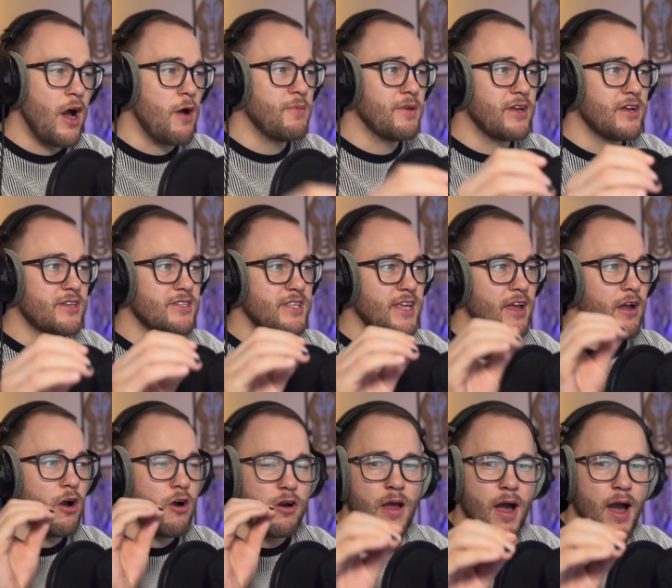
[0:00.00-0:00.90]
because they
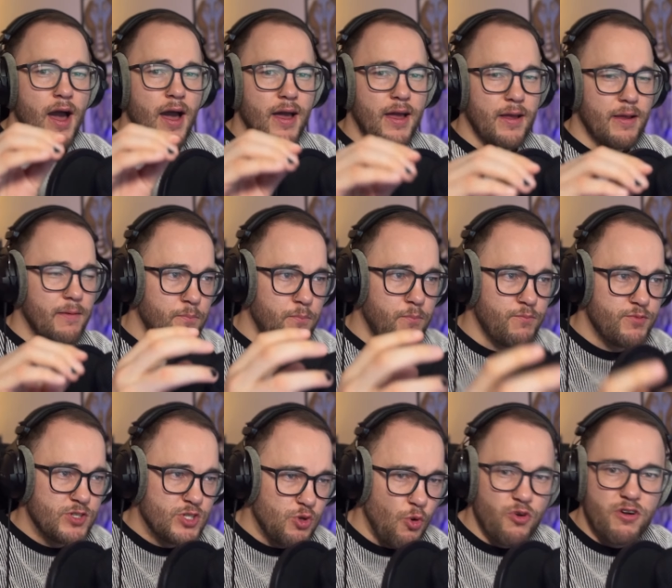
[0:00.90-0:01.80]
are
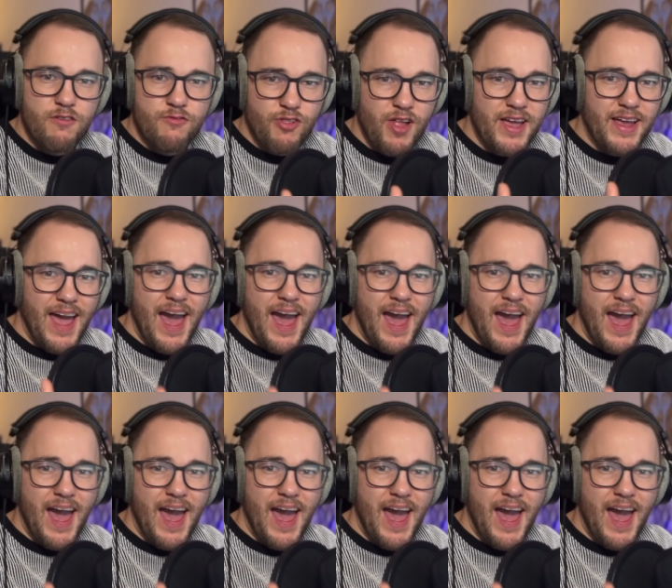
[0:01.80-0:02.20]
sort of like